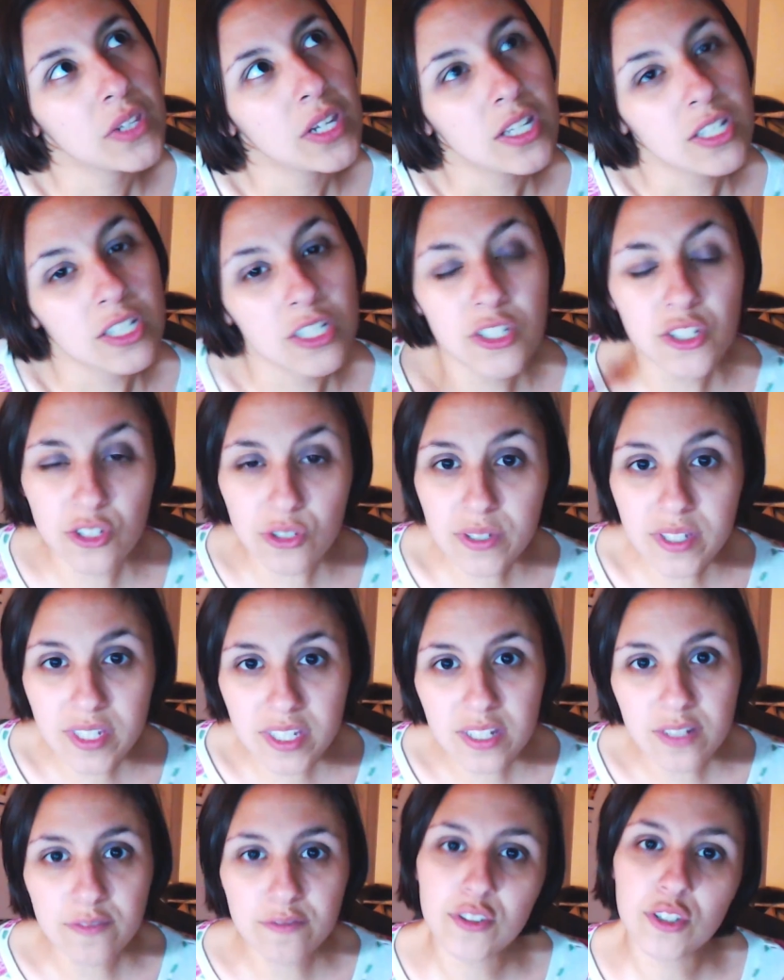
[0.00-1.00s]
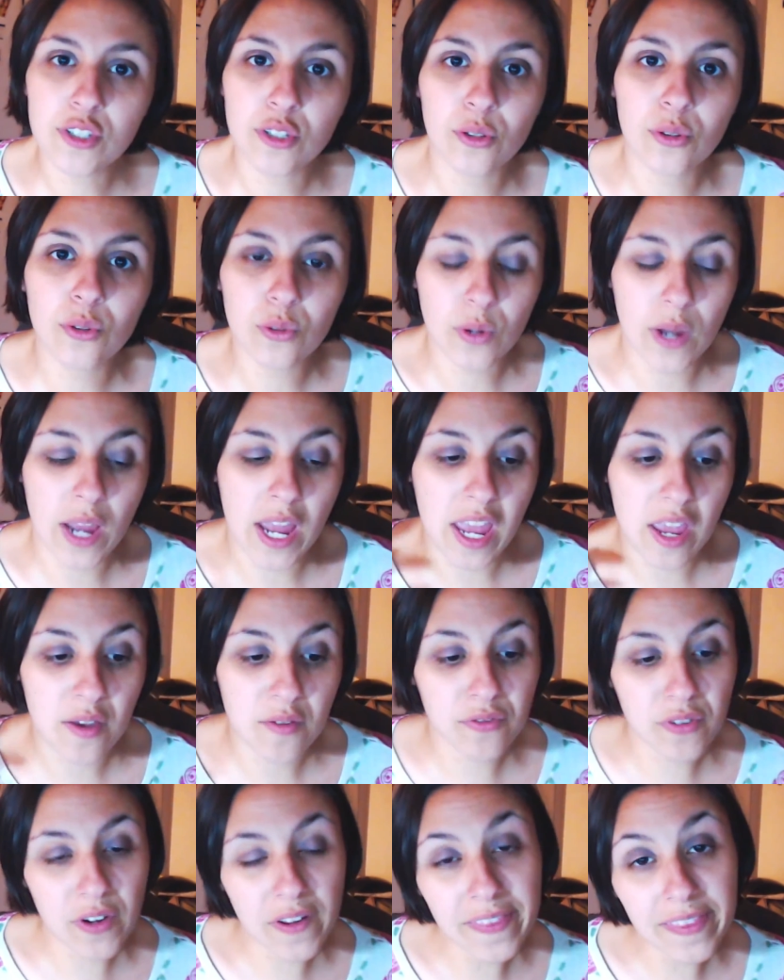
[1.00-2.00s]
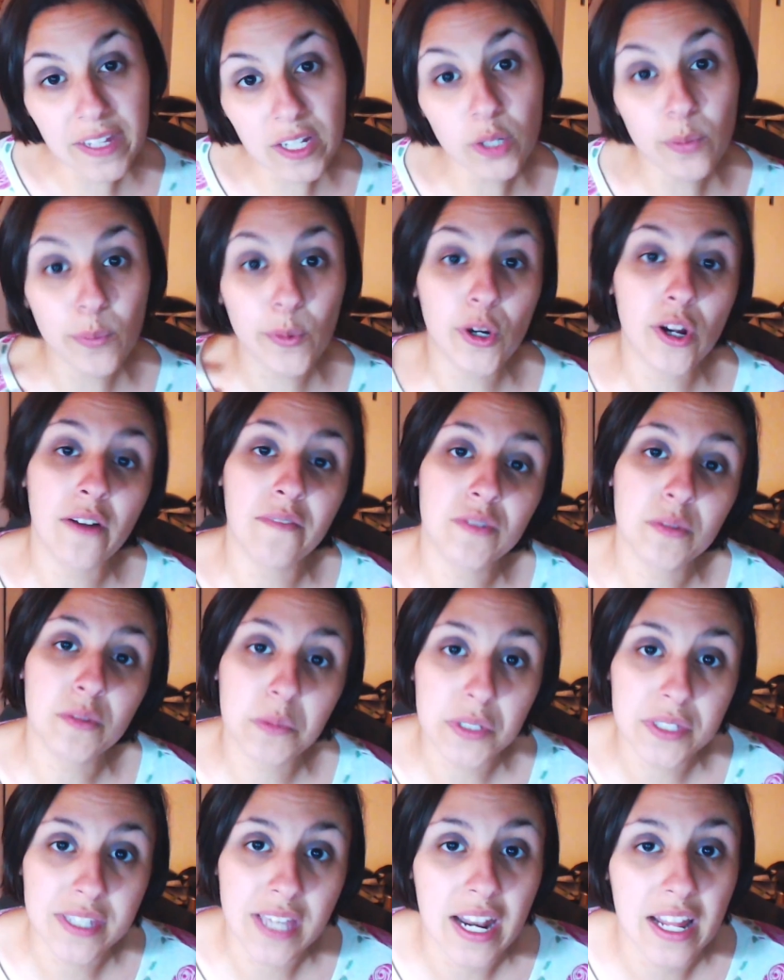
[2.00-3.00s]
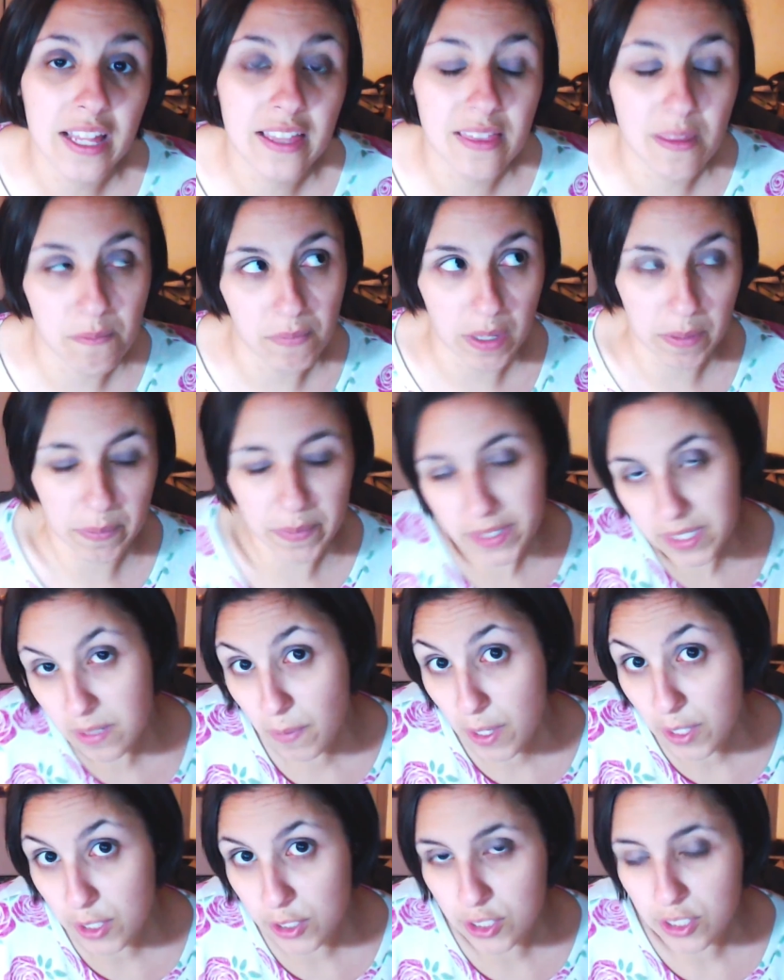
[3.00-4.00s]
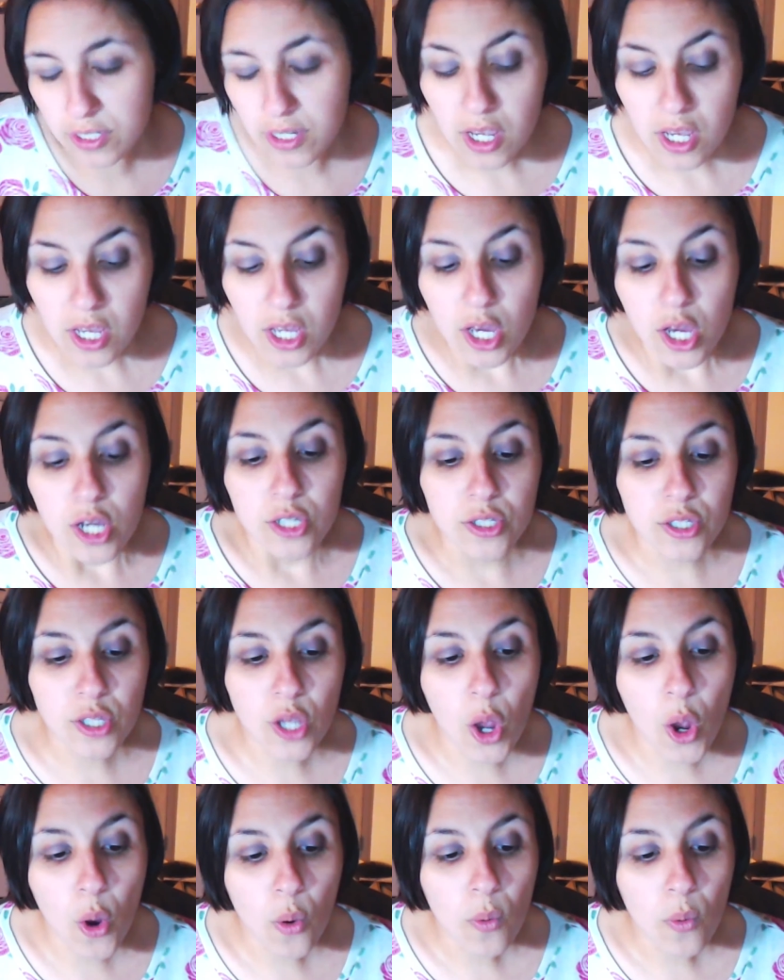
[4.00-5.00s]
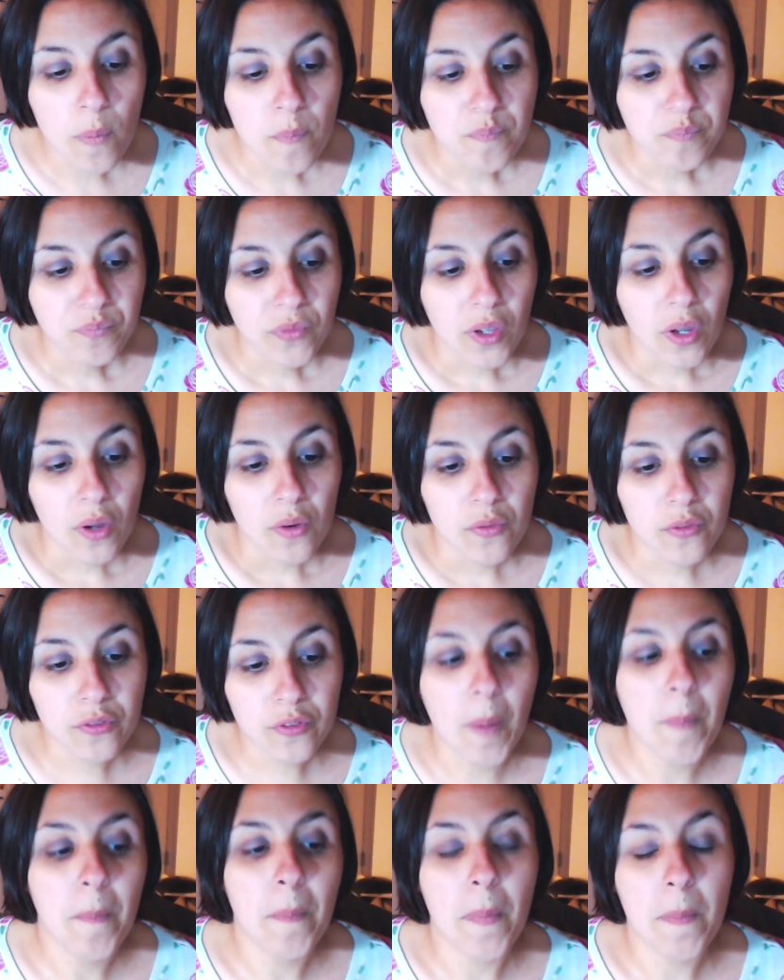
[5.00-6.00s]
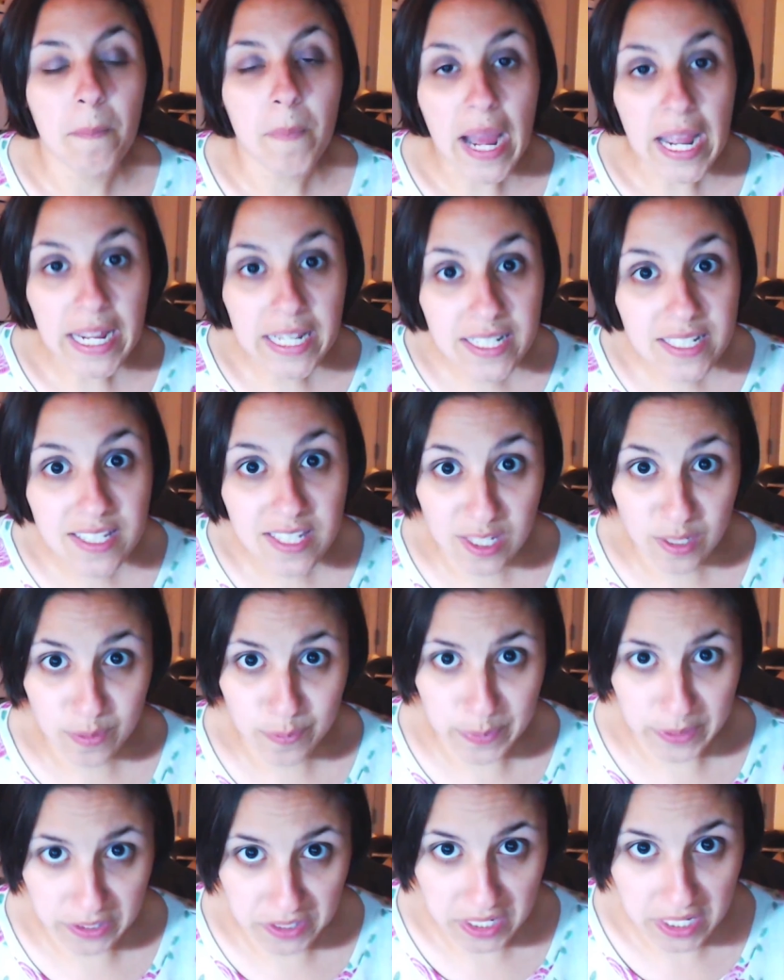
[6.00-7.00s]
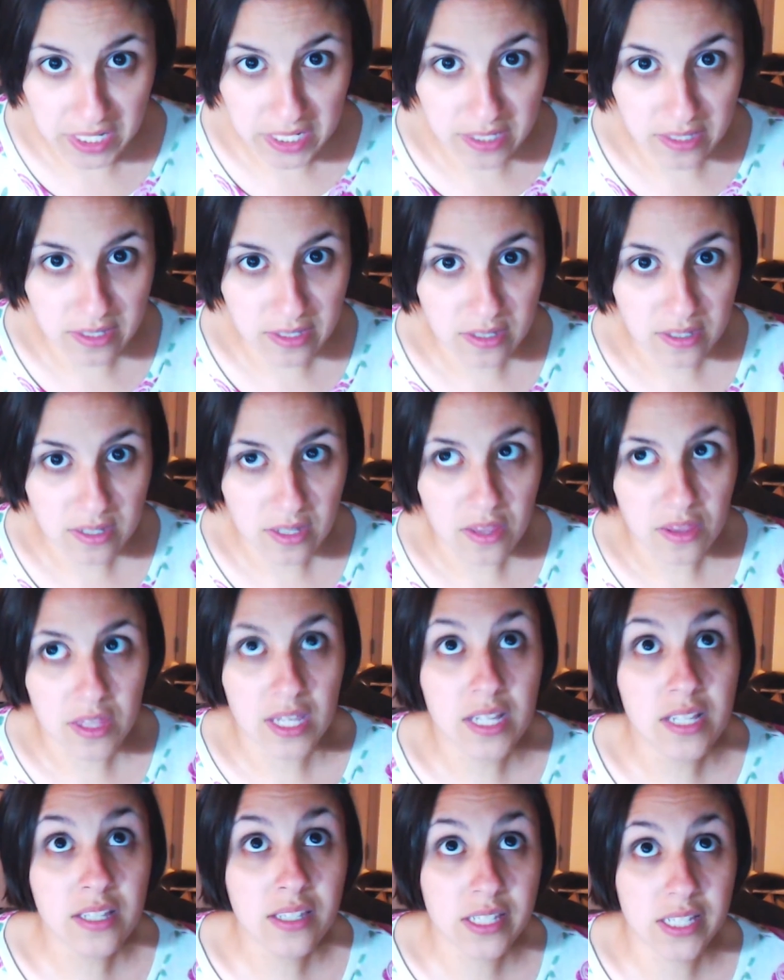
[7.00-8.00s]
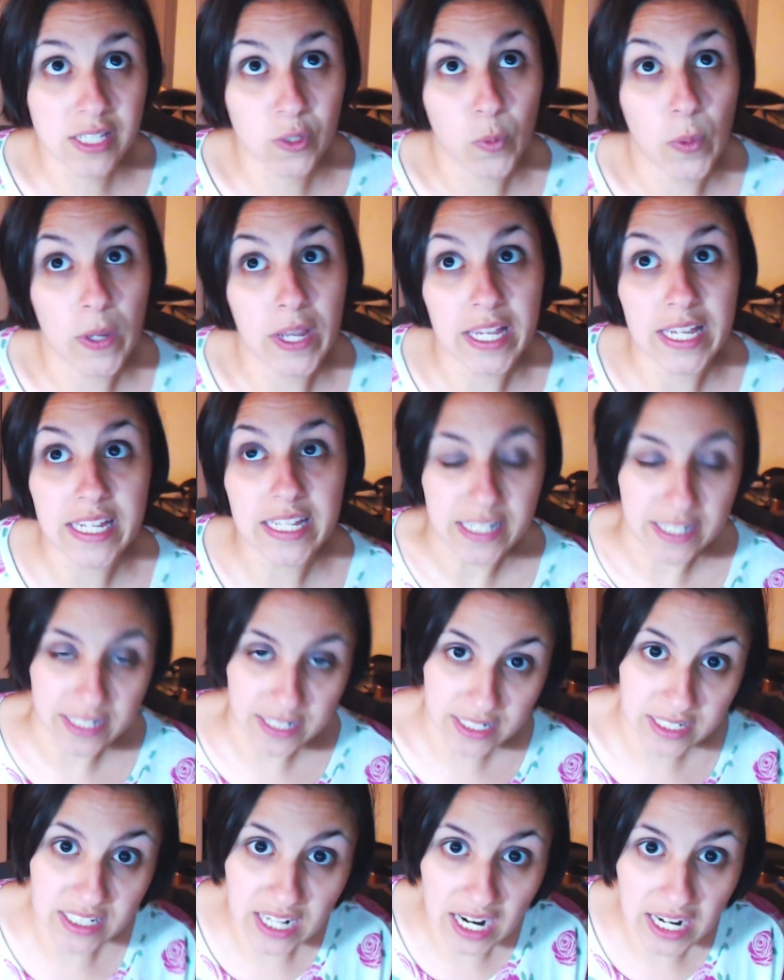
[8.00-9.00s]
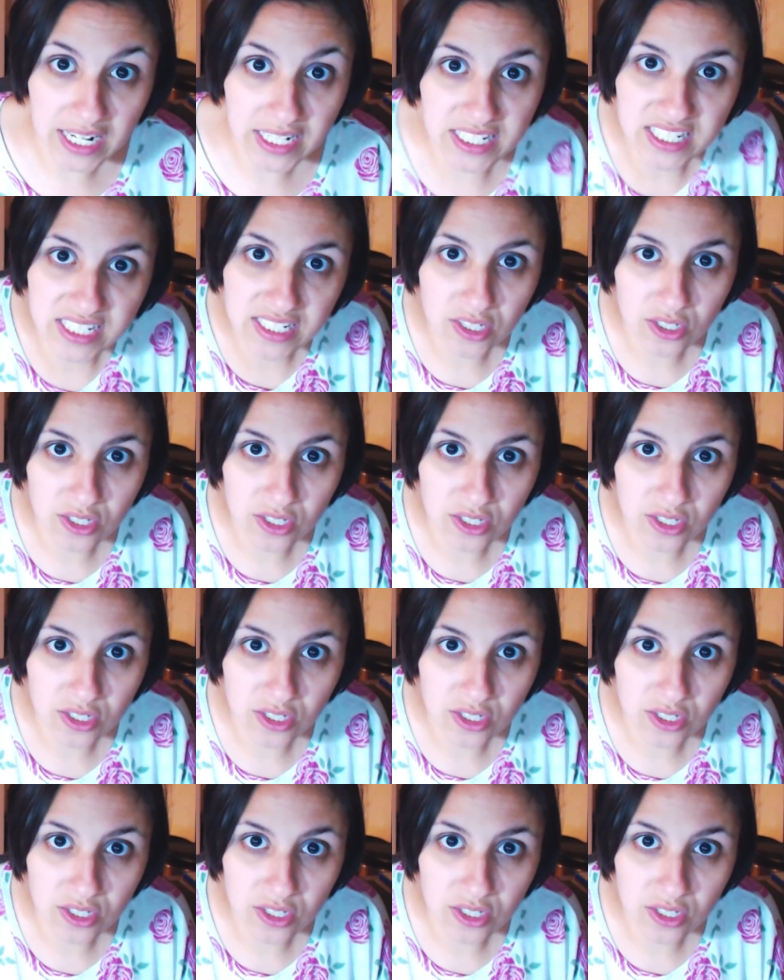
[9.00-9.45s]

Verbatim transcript: conducive to a friendlier, more comfortable setting than maybe some others. So from my experience, the easiest way into dining